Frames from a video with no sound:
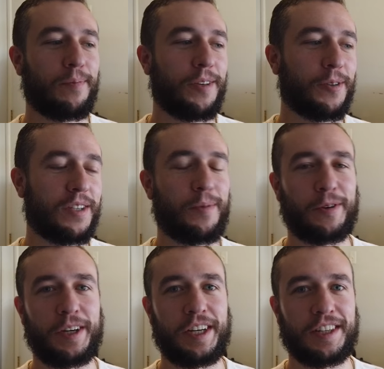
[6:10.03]
You know,
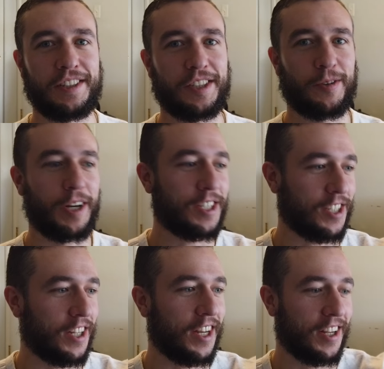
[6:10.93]
typically the
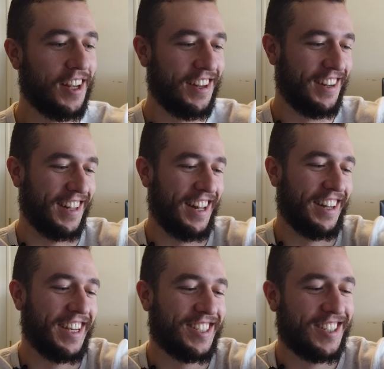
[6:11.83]
generation that, that
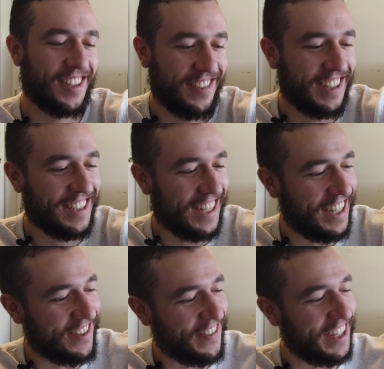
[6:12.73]
likes to
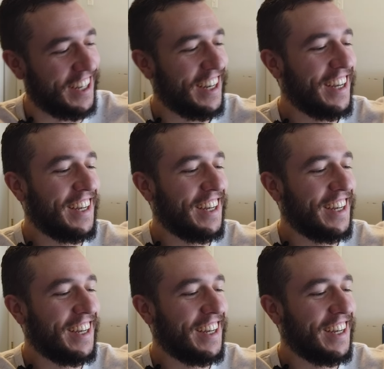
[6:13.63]
criticize me